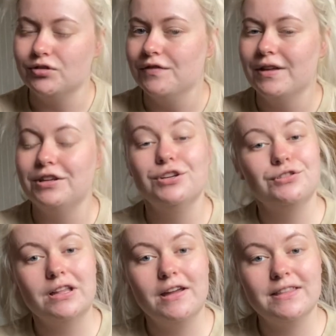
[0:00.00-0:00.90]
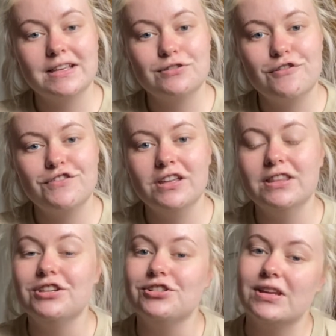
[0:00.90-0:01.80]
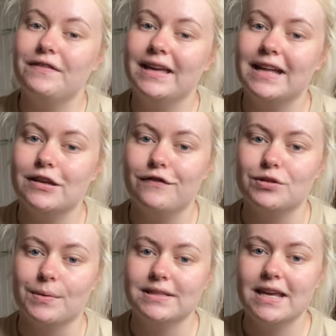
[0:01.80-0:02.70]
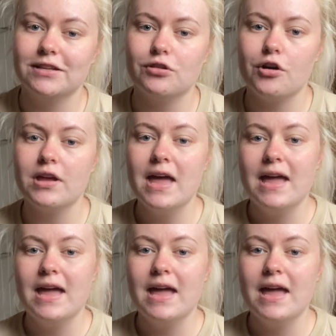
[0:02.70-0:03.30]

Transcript: So if that you used to like that sort of thing, then you should definitely head over to my TikTok.